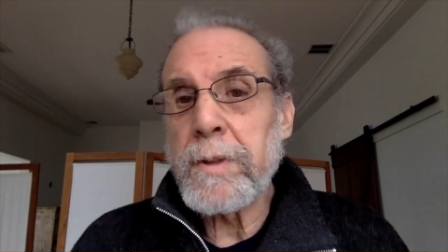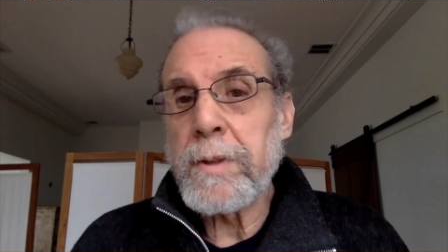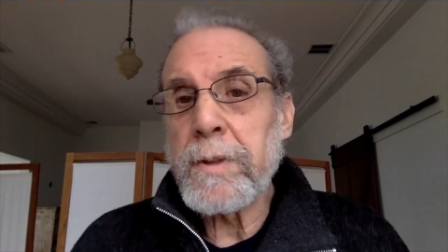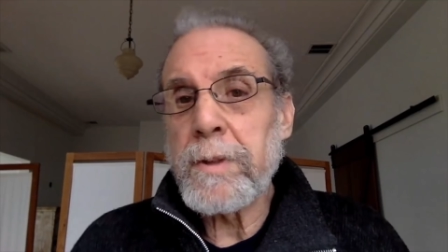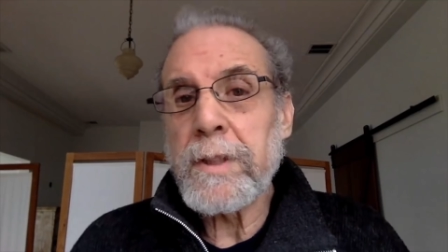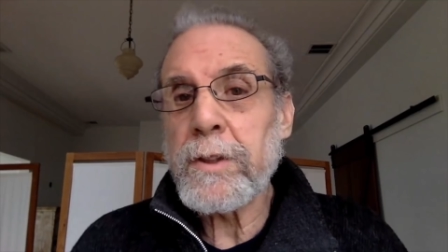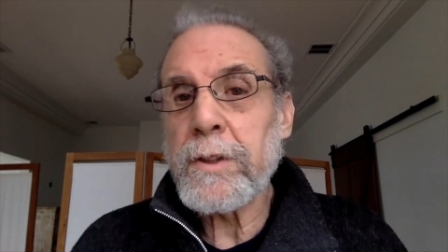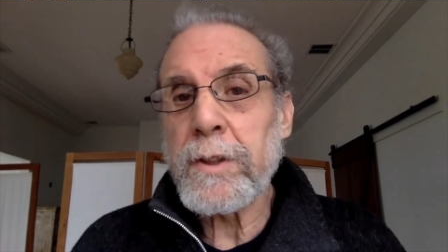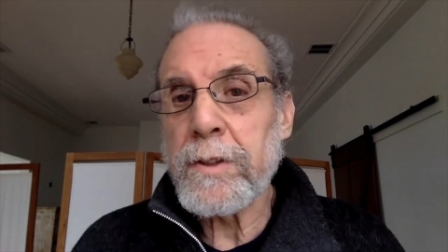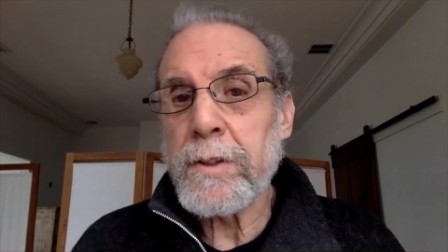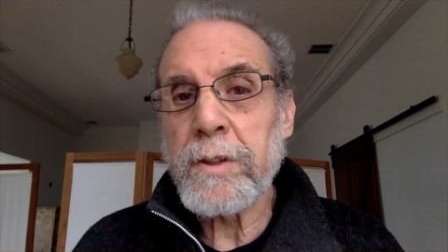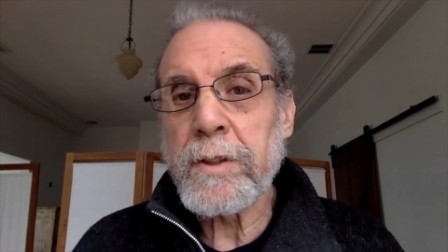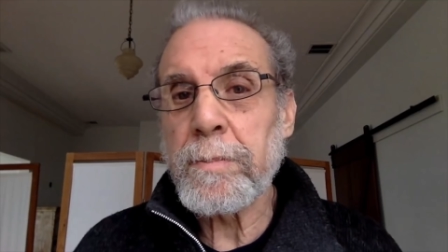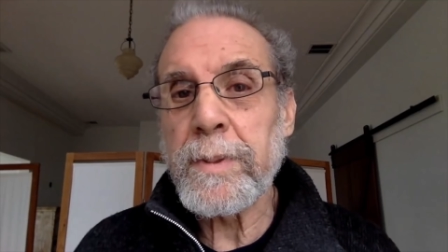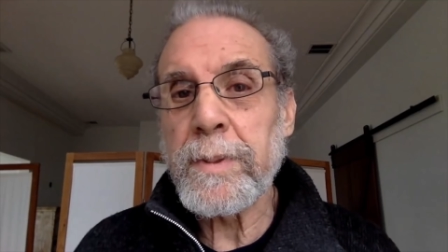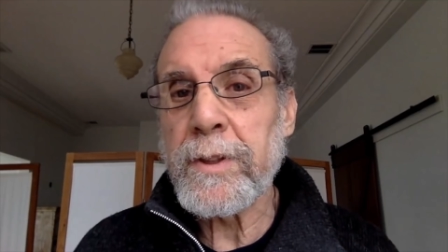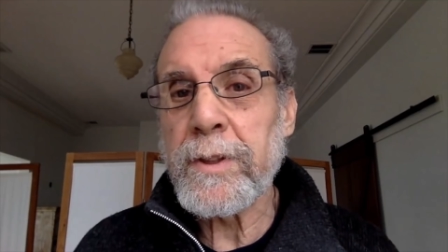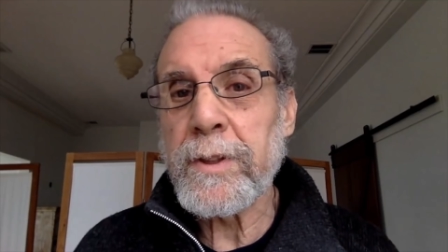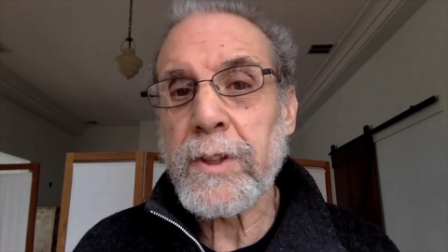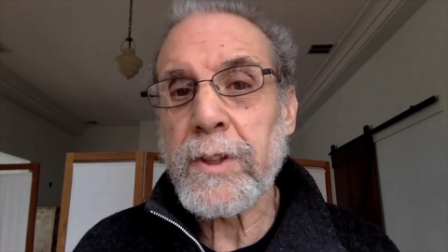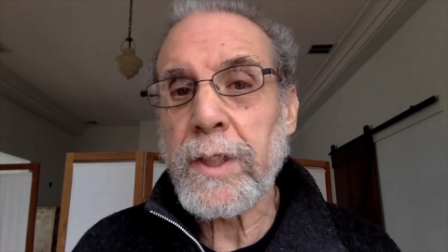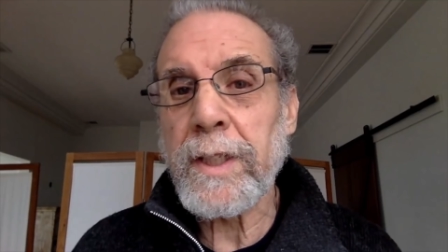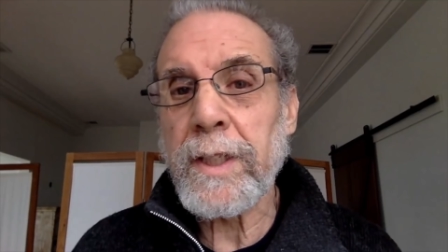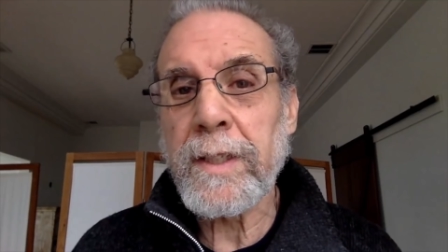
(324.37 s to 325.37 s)
traditions have
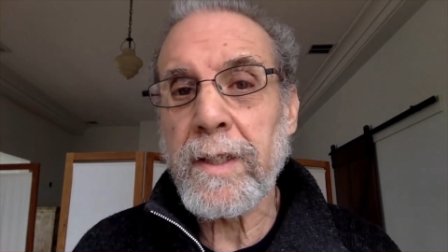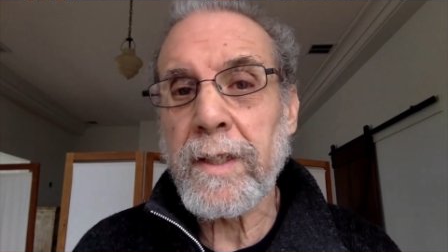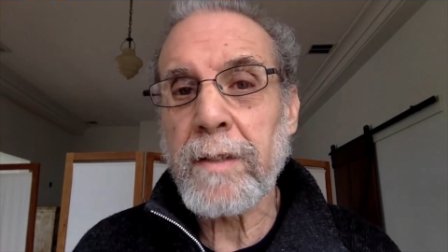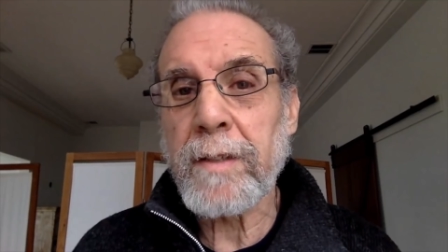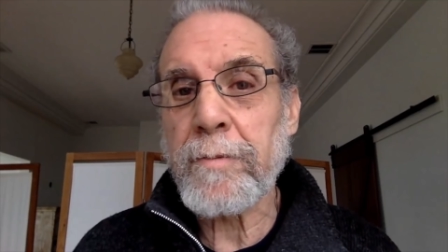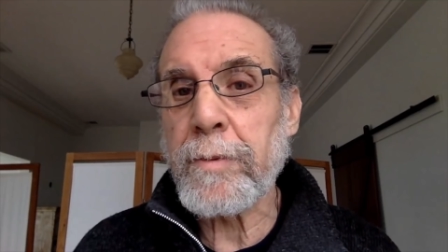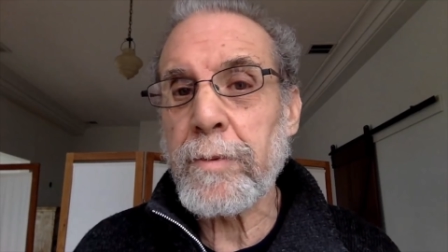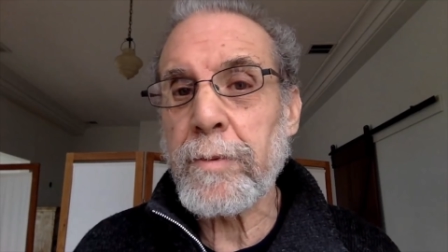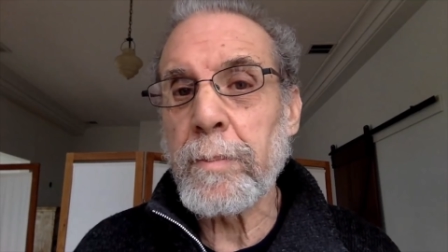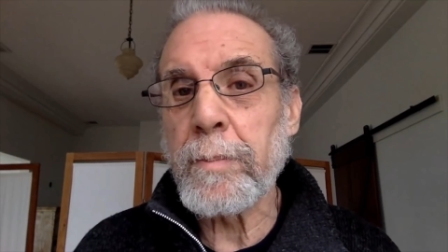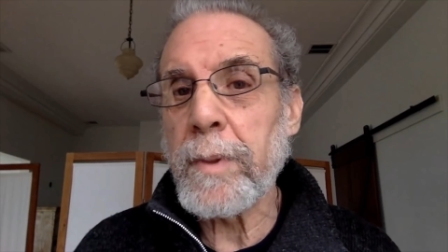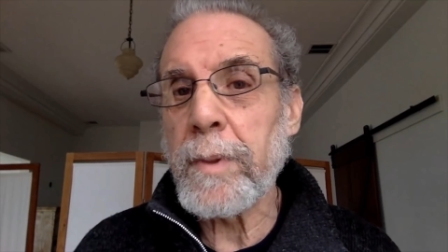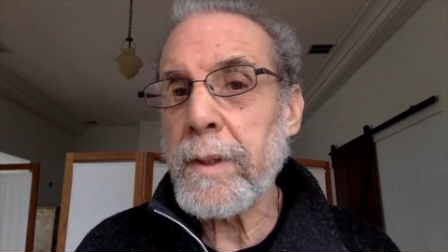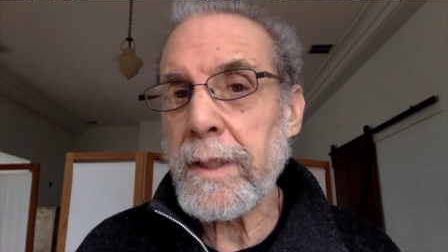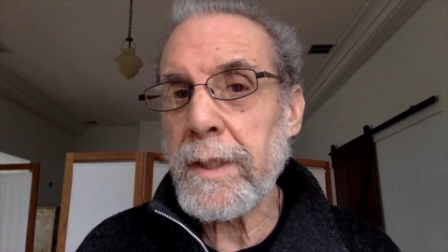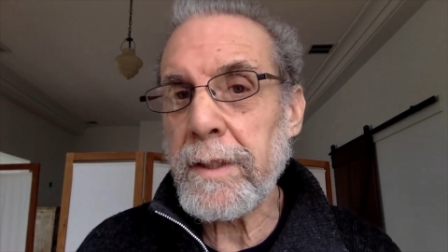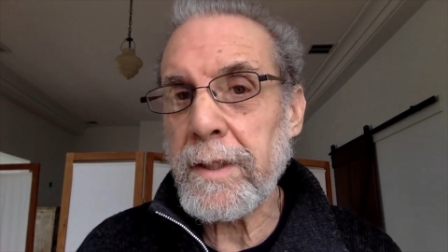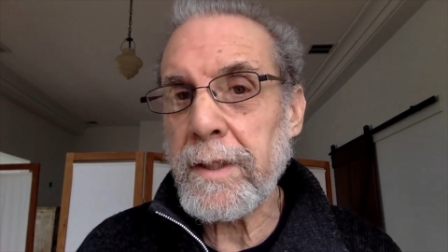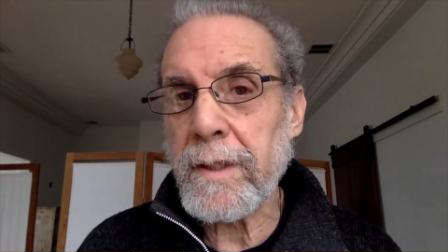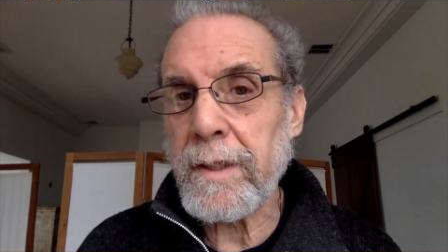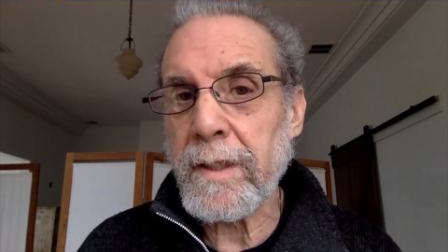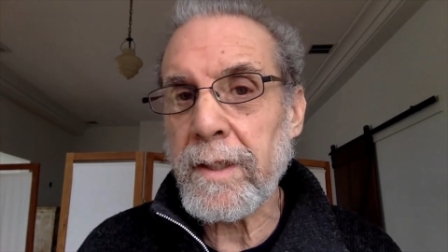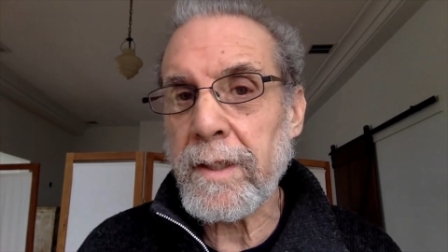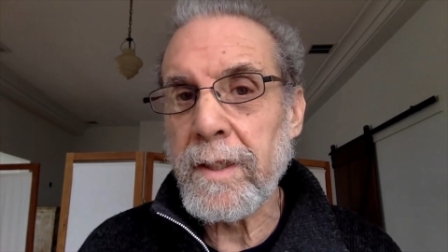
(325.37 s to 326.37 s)
been saying that for
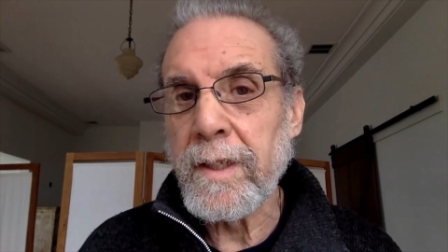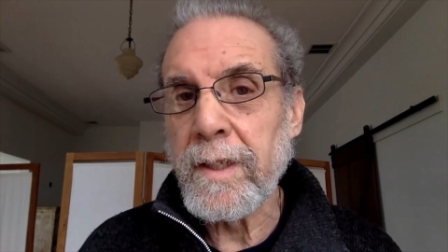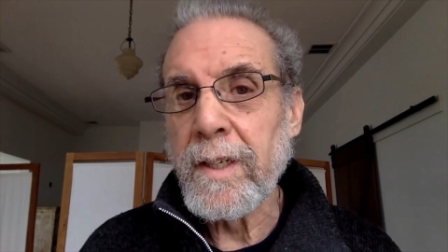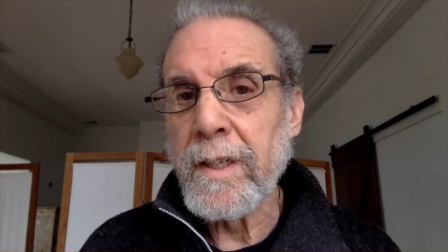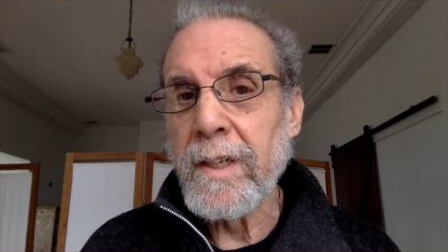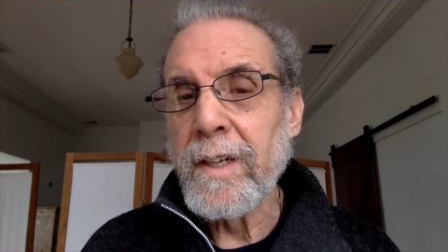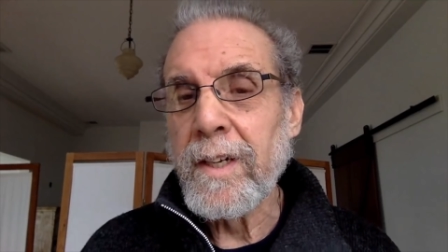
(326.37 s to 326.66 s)
millennia.